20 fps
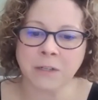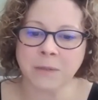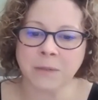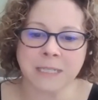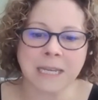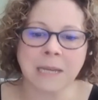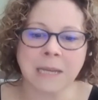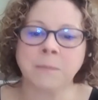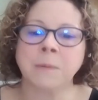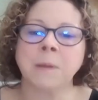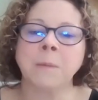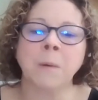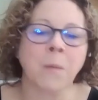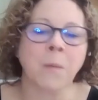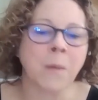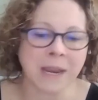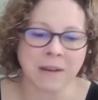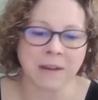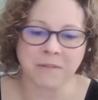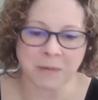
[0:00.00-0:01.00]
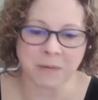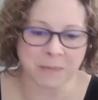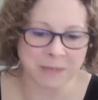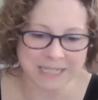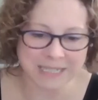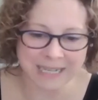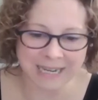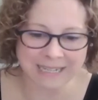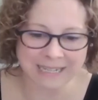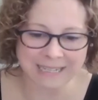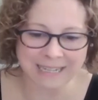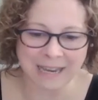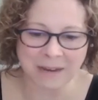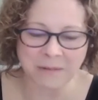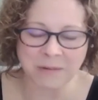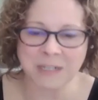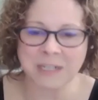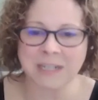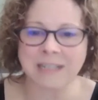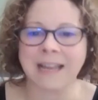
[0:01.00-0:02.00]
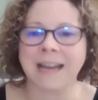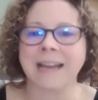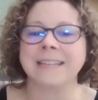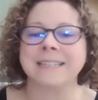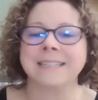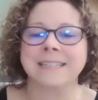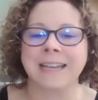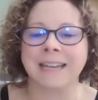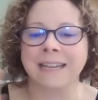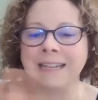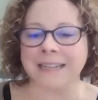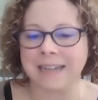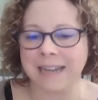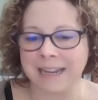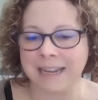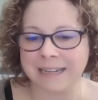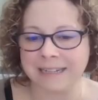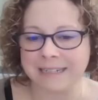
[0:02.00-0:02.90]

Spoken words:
do is keep them away from a second language class and